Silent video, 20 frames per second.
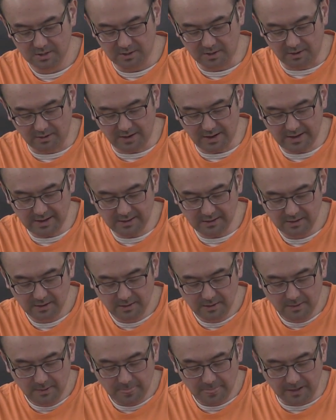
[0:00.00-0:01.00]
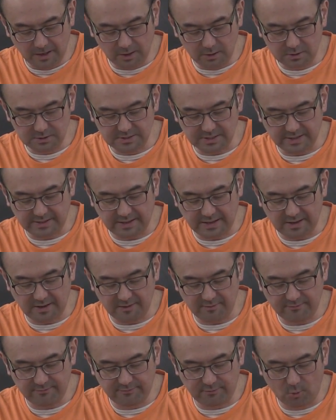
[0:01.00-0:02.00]
All right, it looks like I got
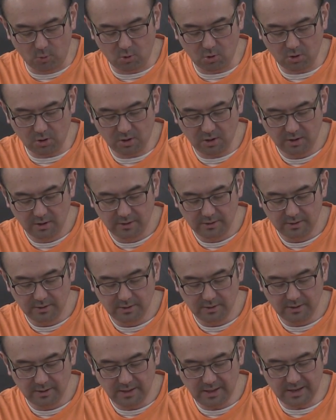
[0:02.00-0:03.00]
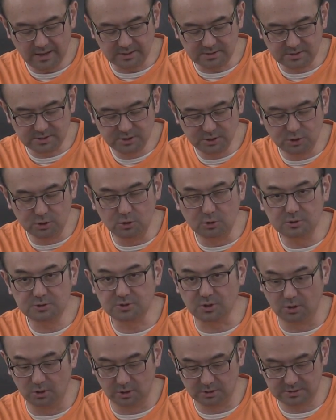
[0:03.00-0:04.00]
a 4 and a 2,
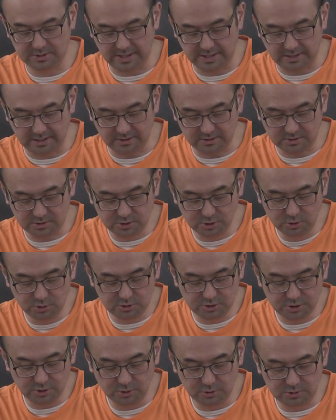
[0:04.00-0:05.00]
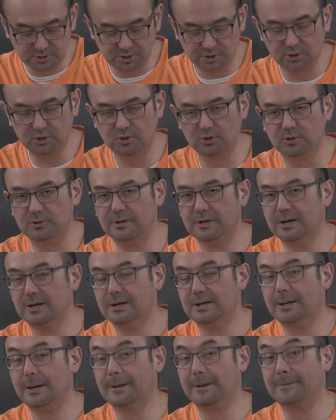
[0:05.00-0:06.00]
so it looks like a 2, 2,
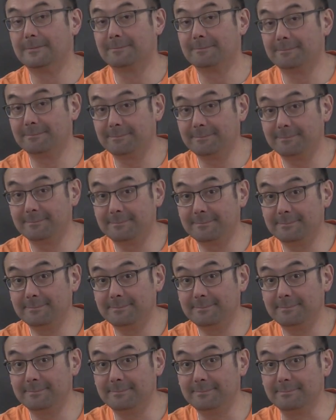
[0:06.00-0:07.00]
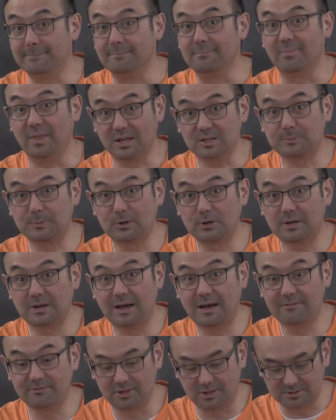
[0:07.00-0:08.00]
2. That's pretty
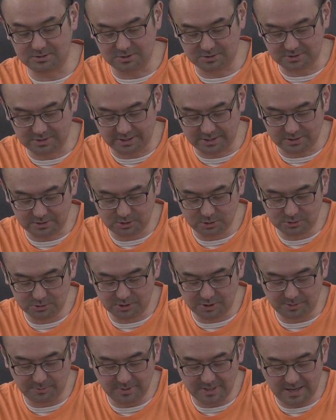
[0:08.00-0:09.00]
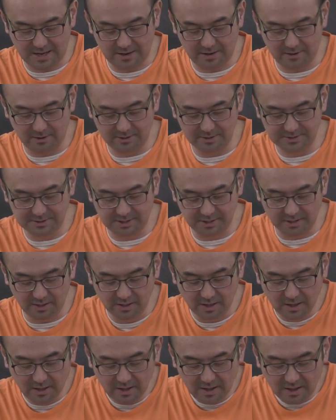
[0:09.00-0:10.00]
obvious. Looks like a 2 is going to be out of there, isn't it?